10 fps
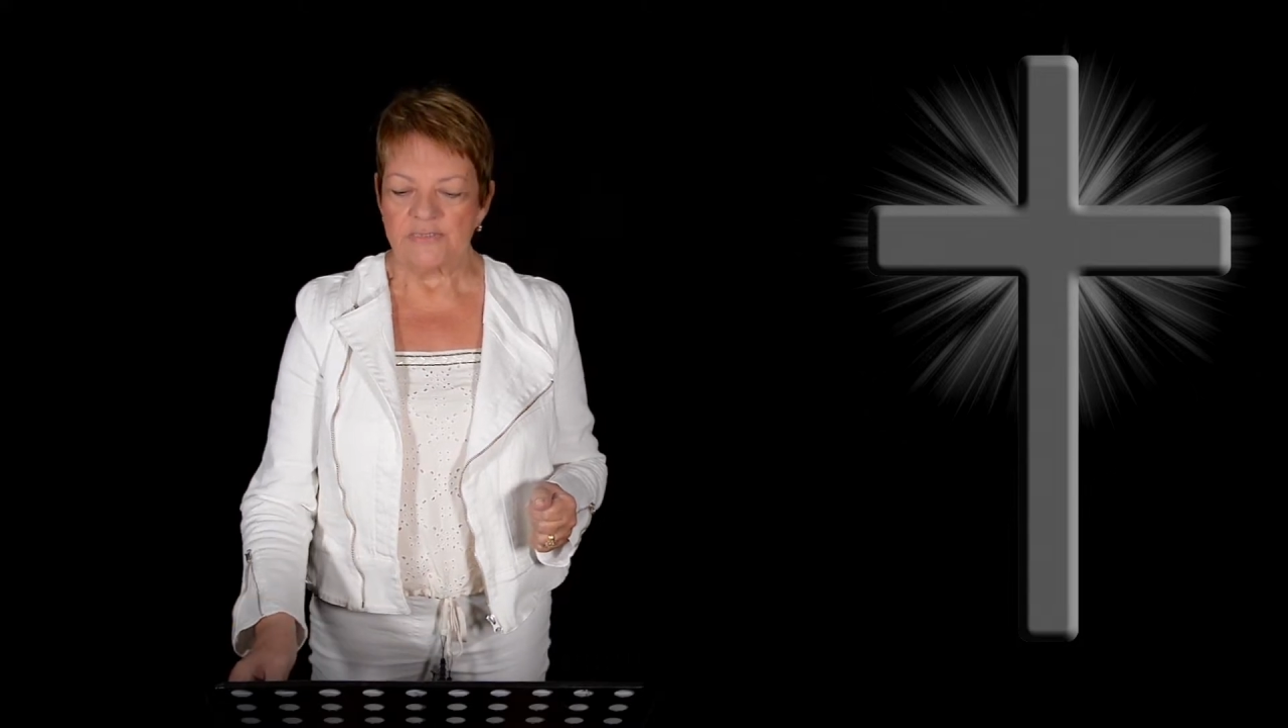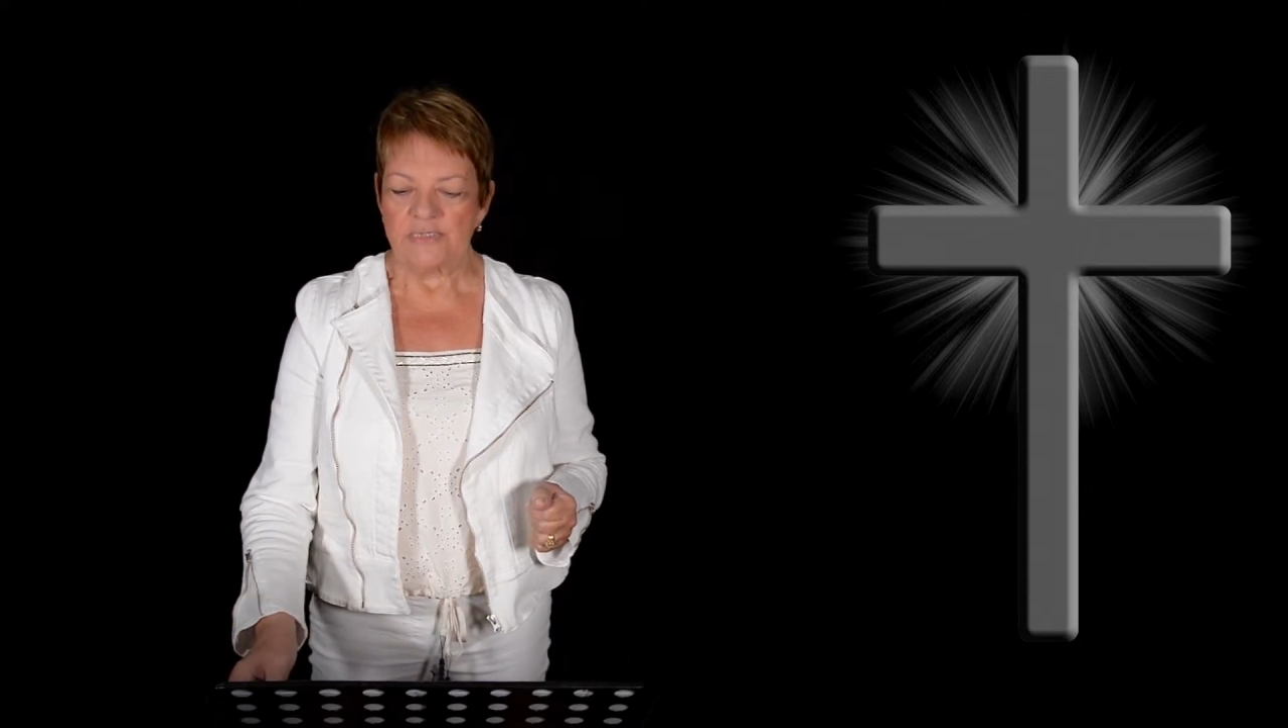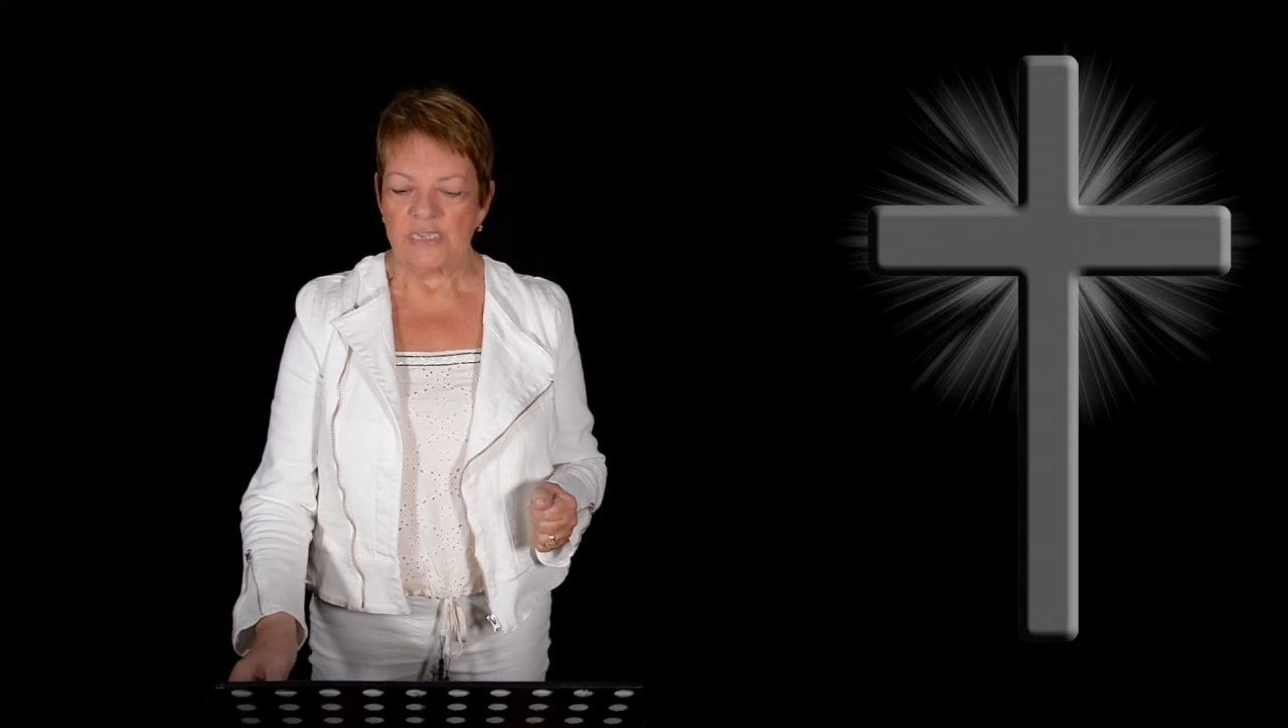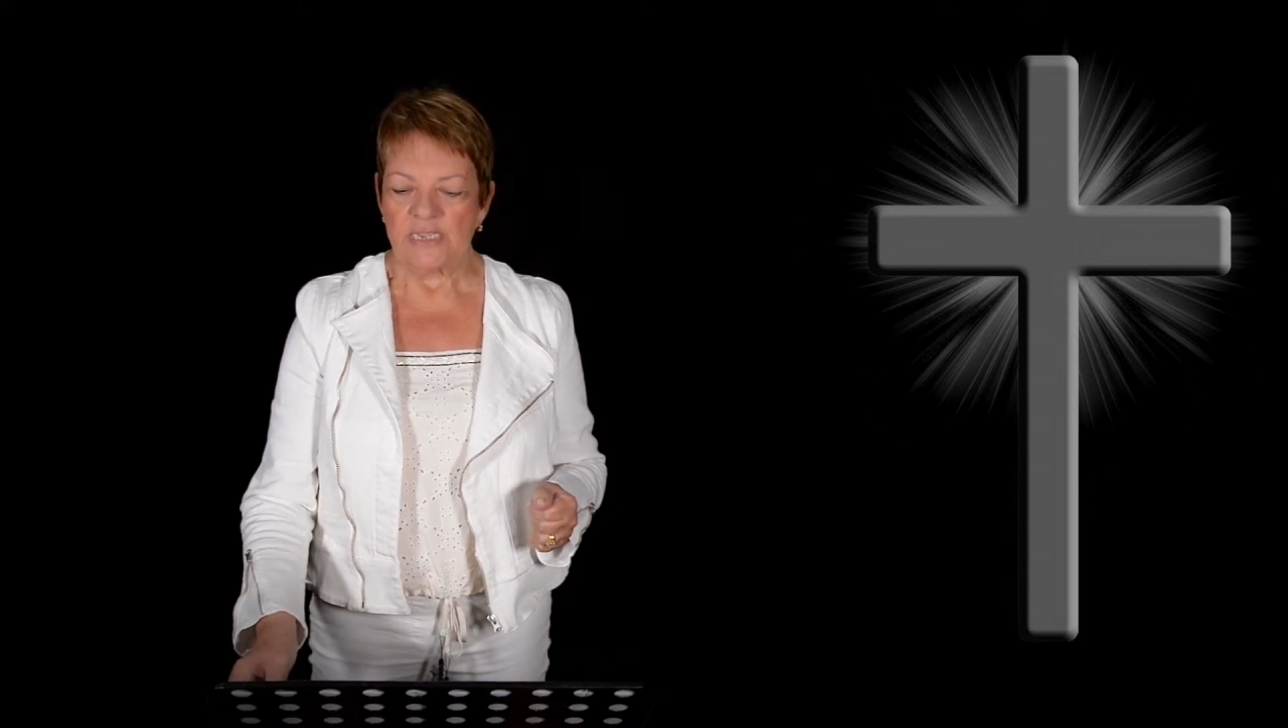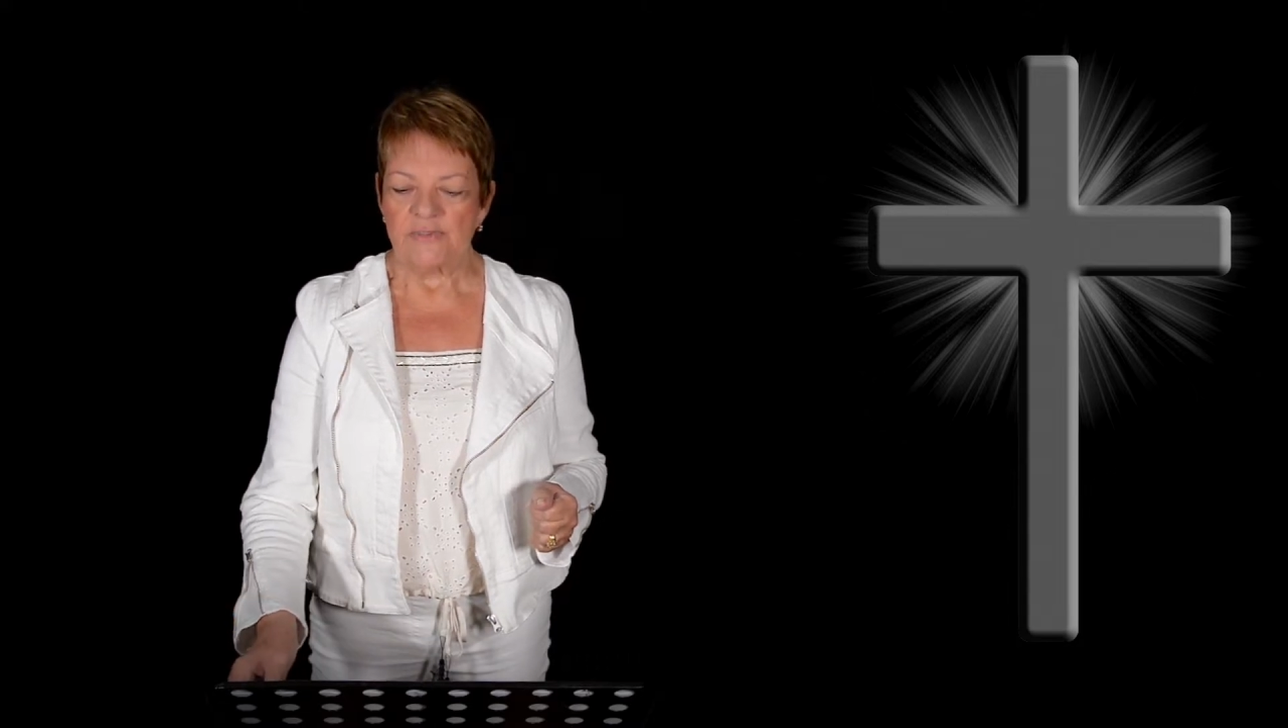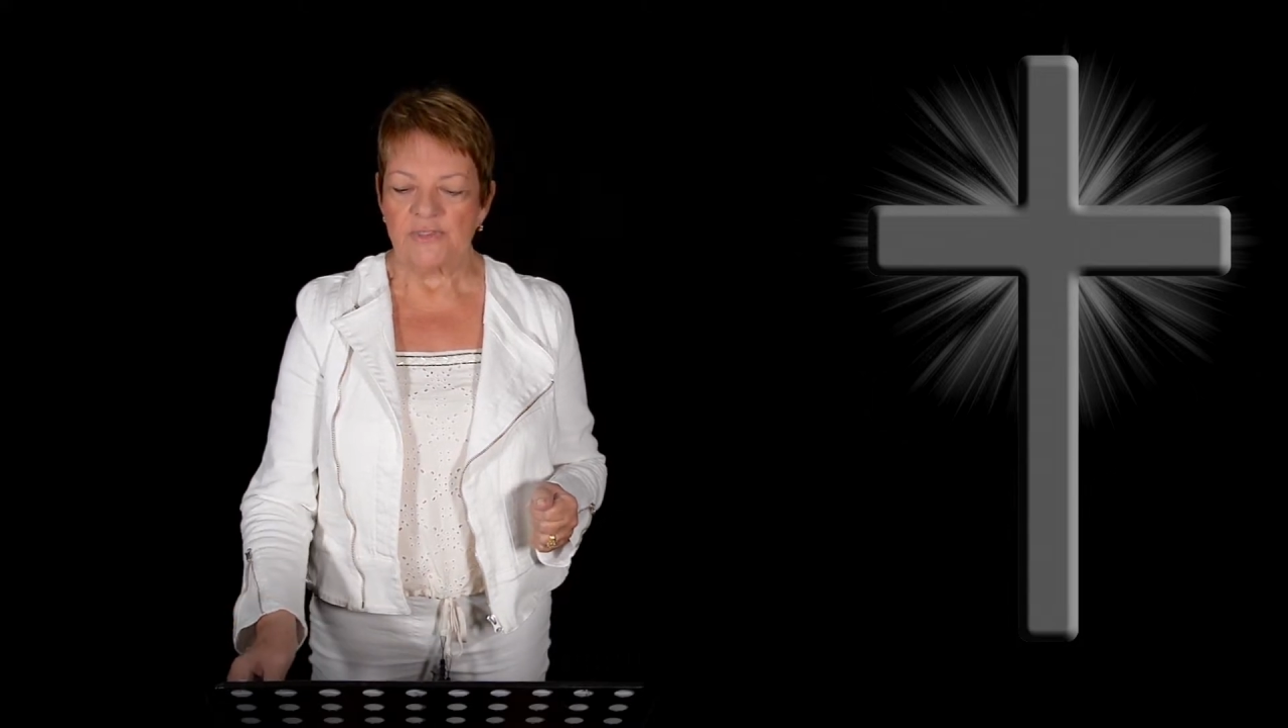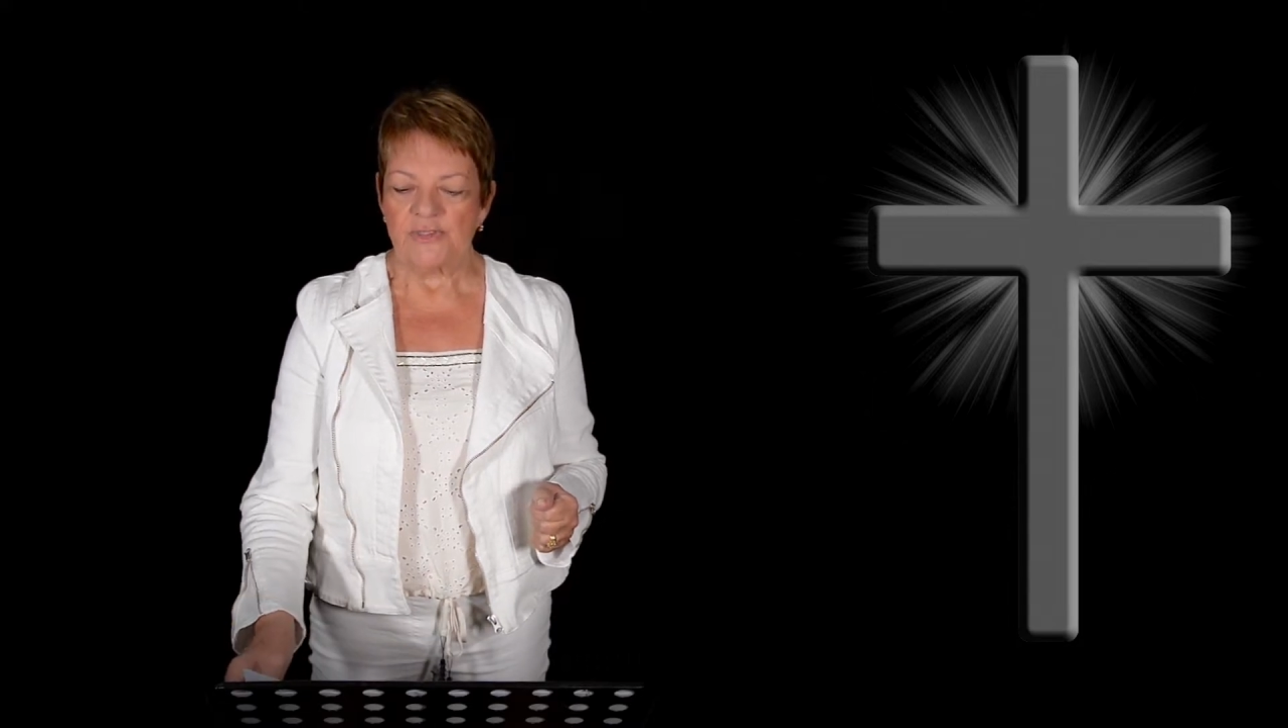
C and the